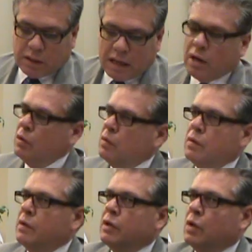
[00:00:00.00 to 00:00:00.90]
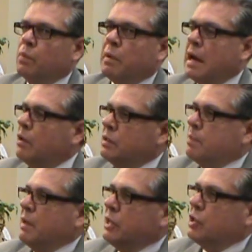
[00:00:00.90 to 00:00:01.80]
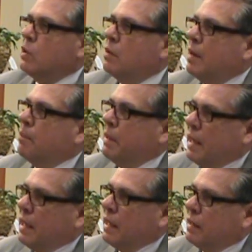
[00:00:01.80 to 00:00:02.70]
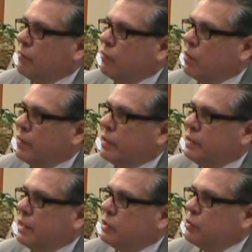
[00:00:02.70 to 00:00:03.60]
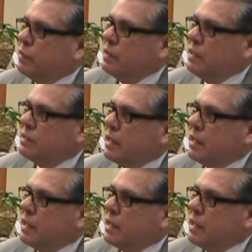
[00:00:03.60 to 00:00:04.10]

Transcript: How does a patient go about paying for their dentistry in these